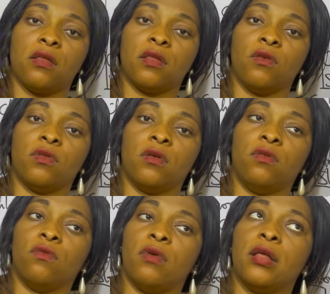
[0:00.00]
tilting
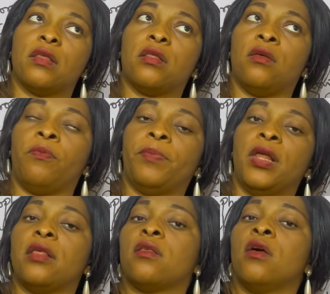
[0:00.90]
towards the
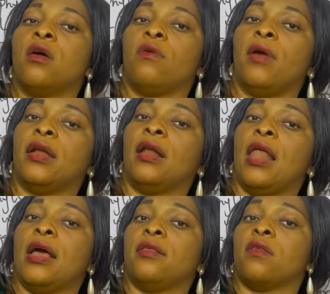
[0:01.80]
place where the
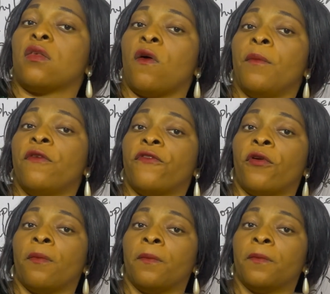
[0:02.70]
light is coming from.